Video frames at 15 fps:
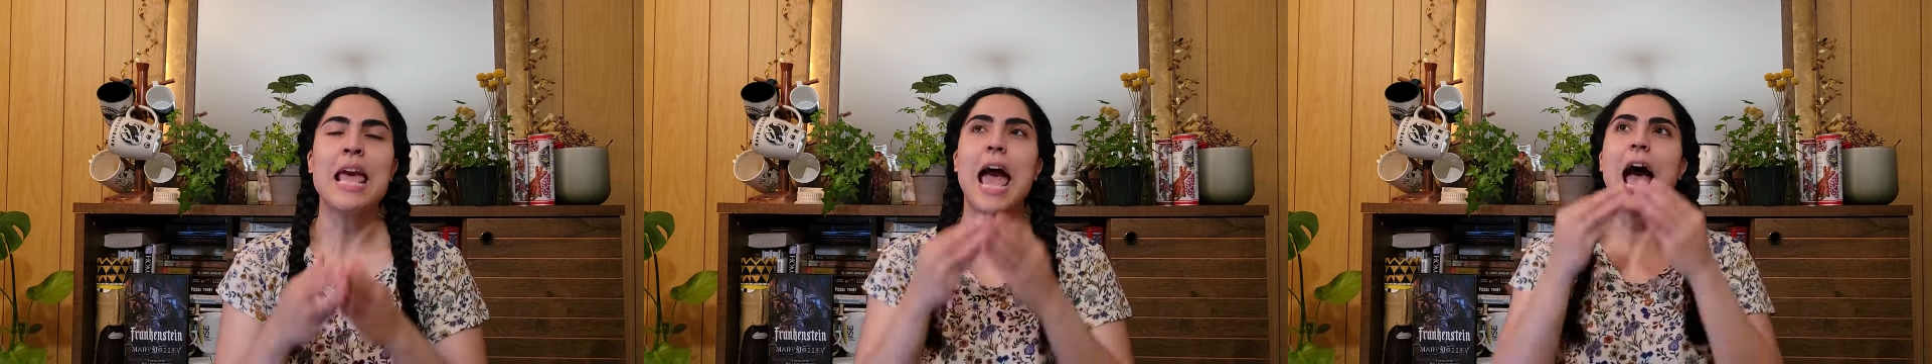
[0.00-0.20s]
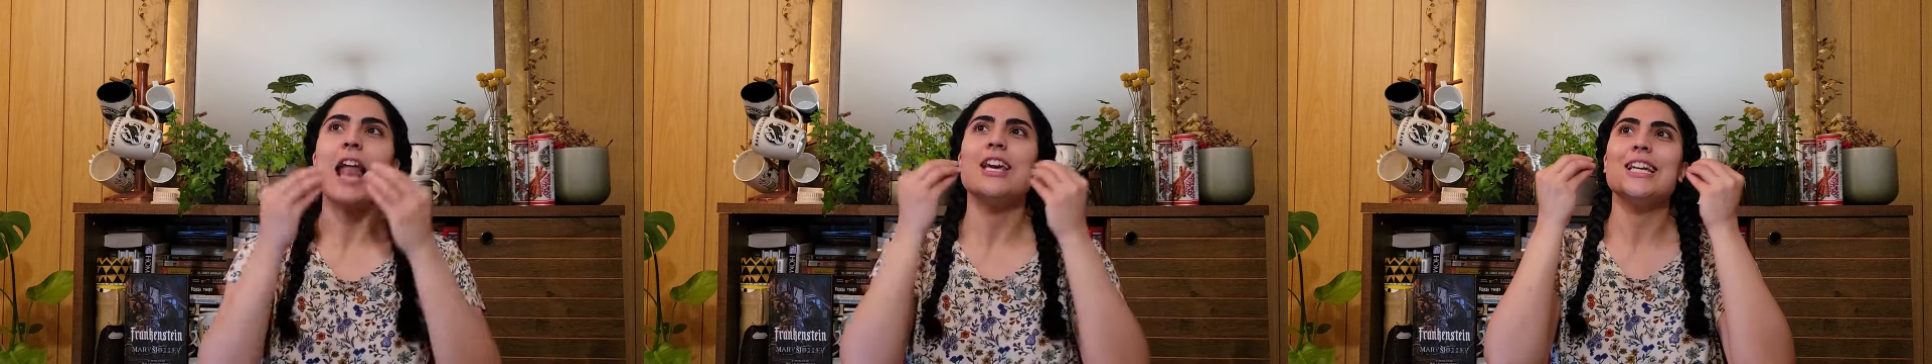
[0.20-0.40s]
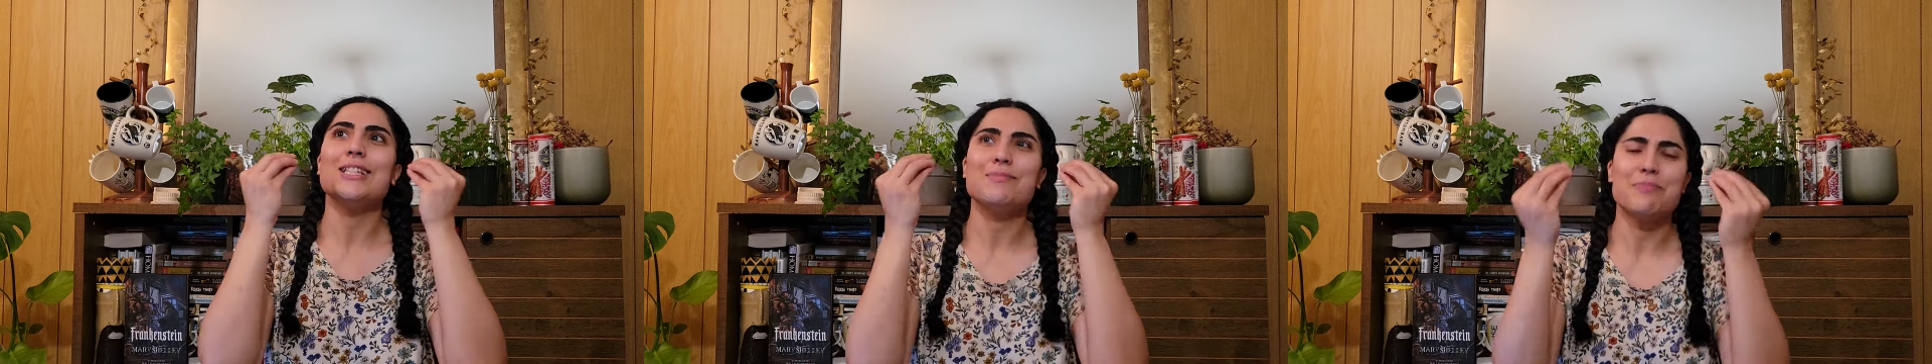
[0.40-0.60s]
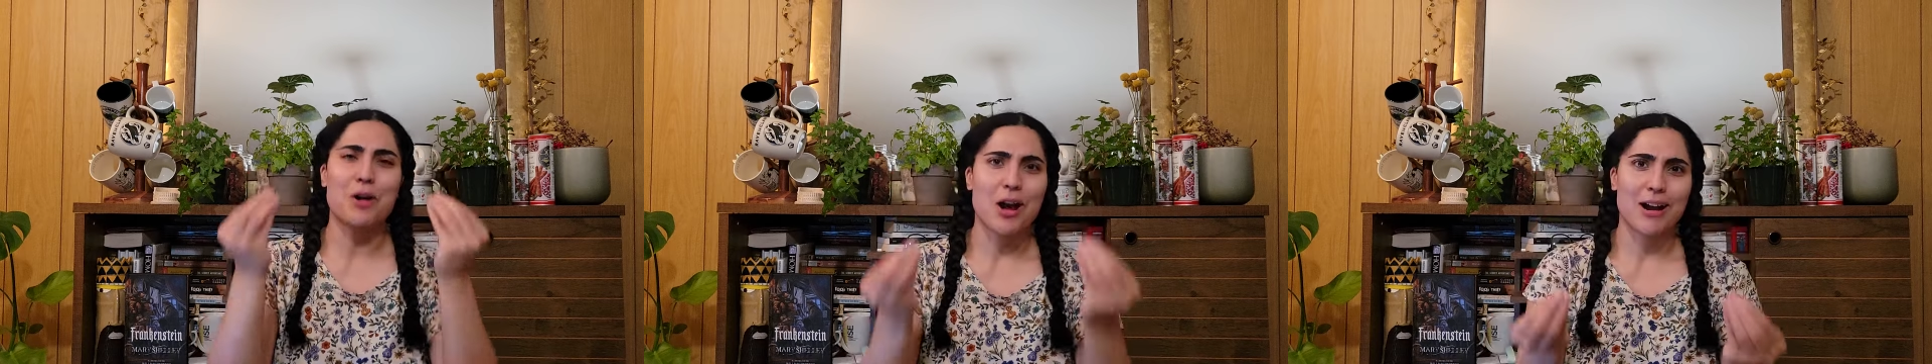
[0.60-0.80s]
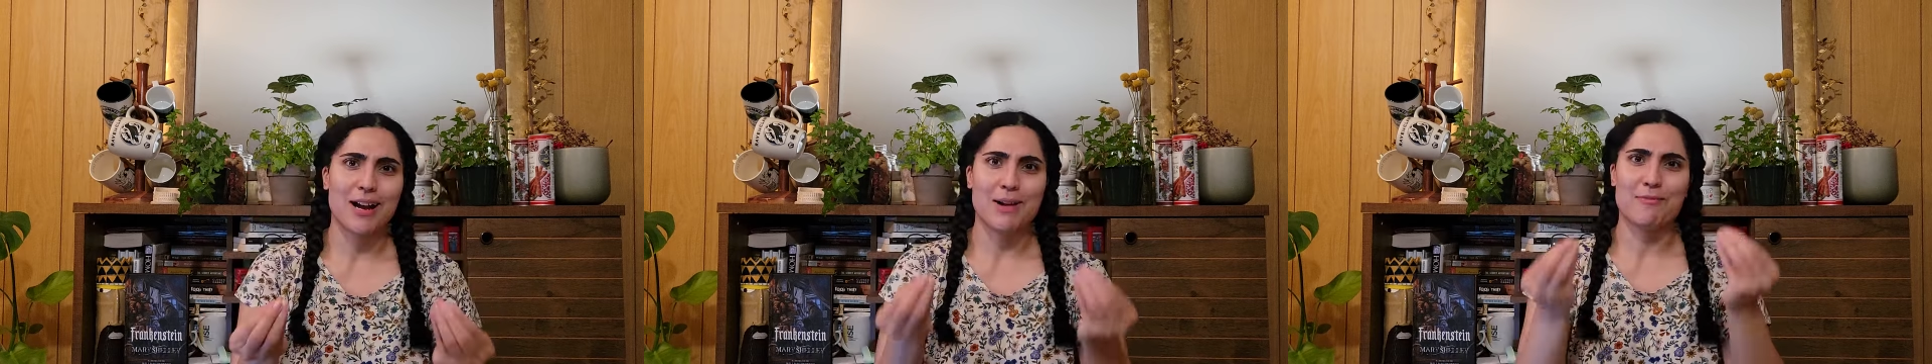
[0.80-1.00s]
And I
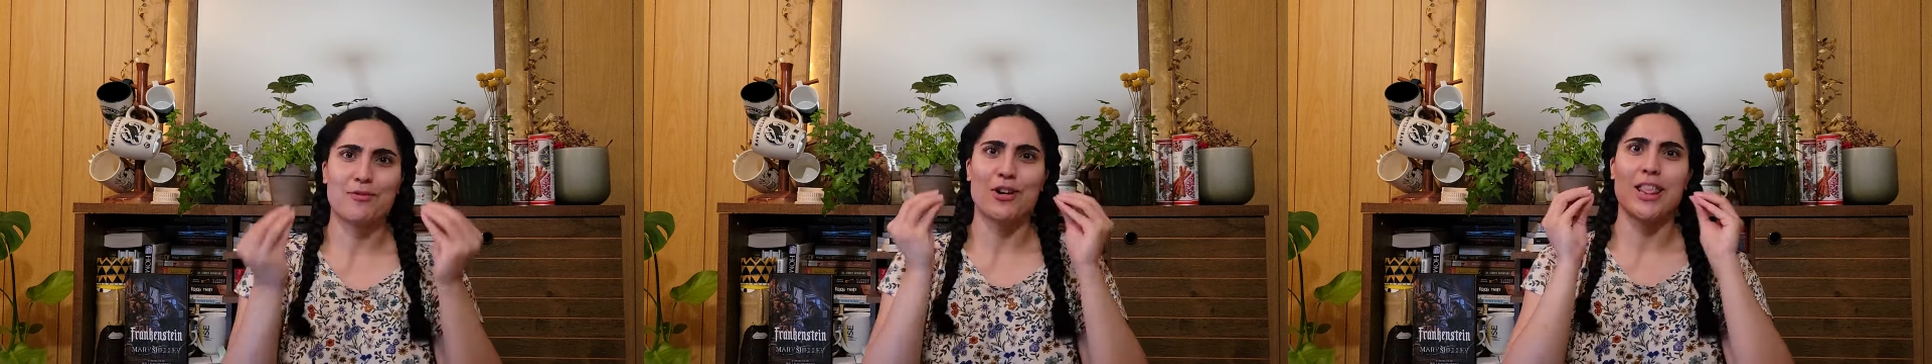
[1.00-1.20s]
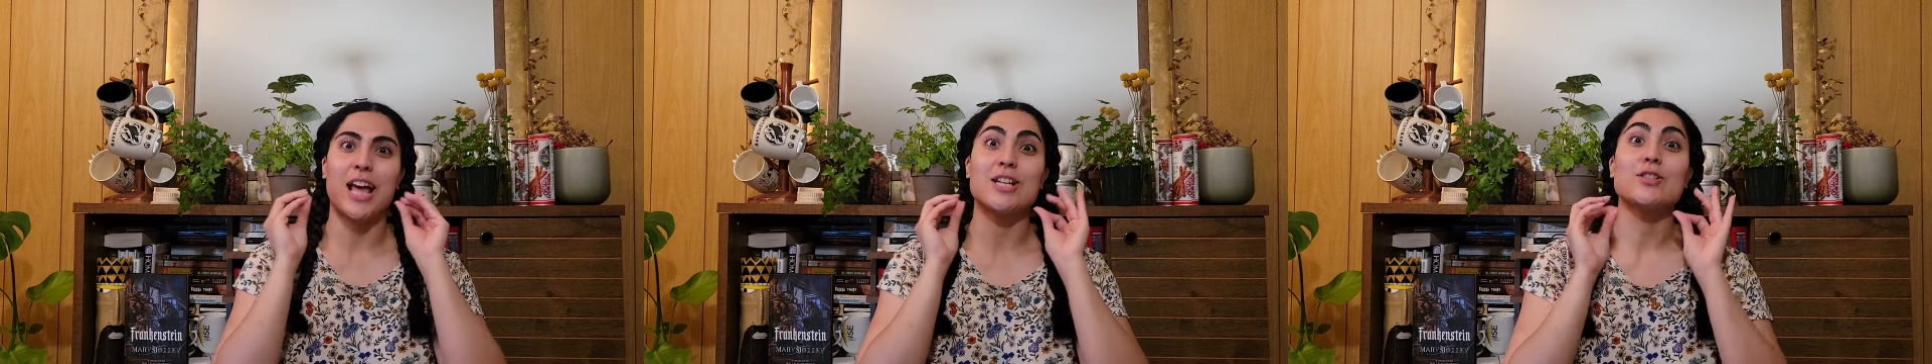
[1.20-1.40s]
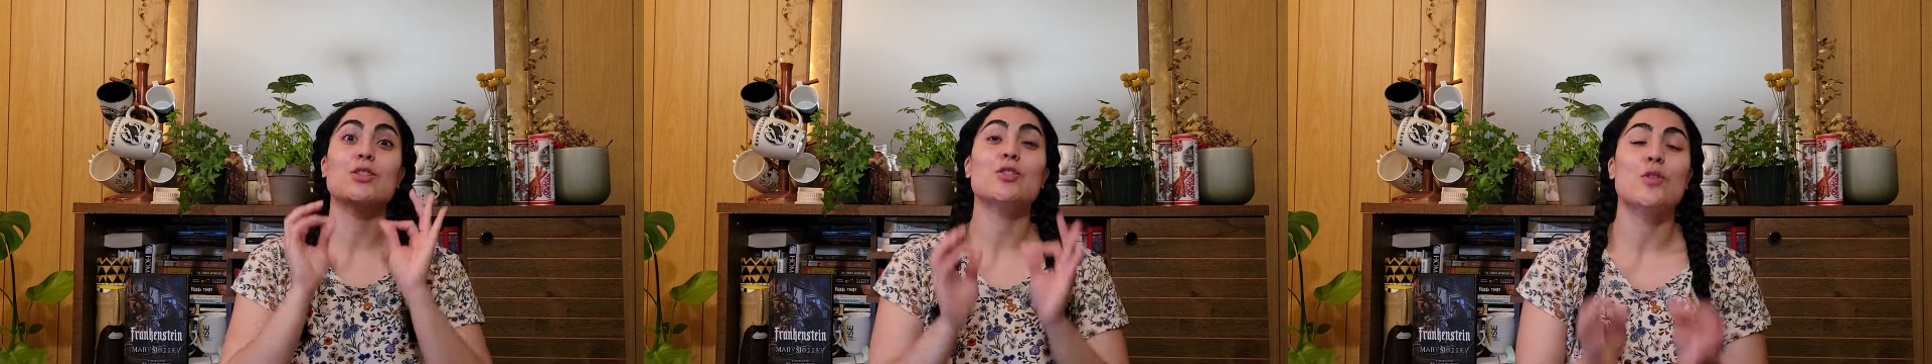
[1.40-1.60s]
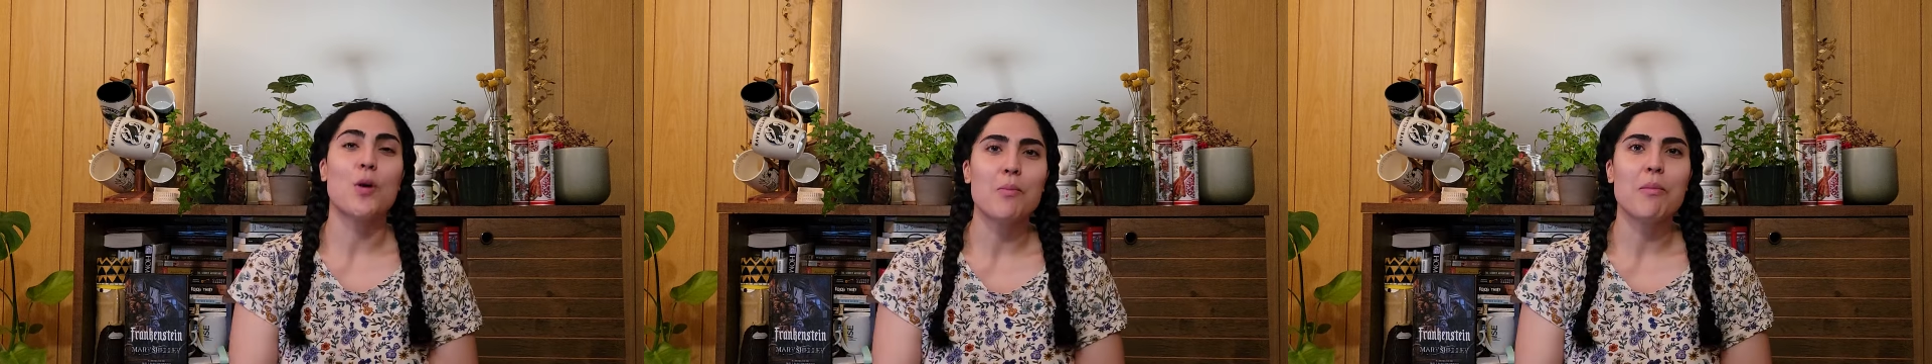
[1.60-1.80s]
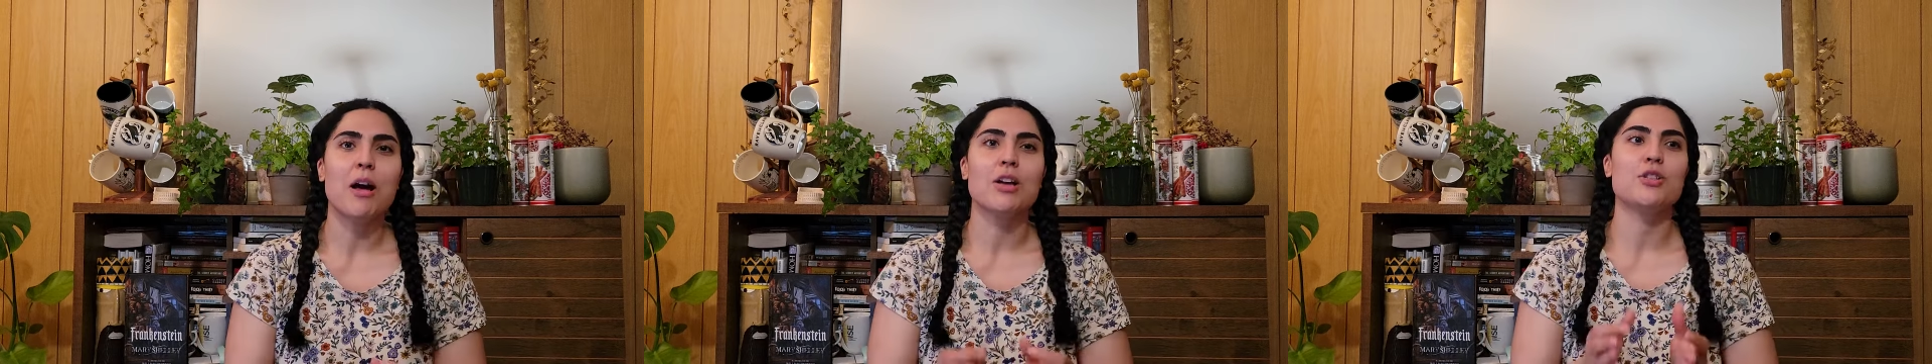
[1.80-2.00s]
admire him for that so
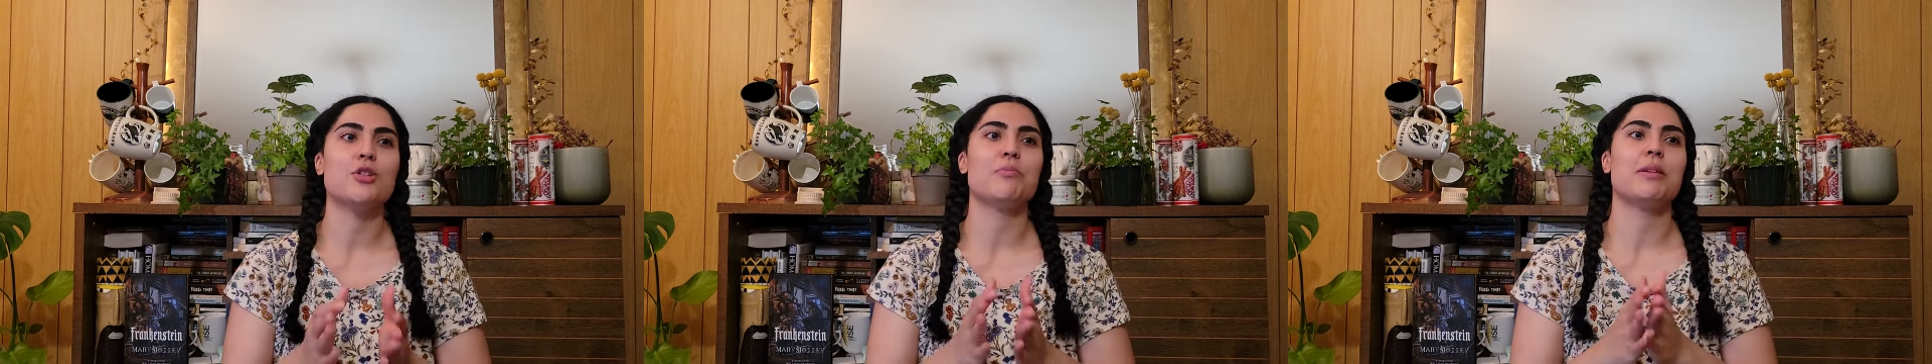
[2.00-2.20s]
much,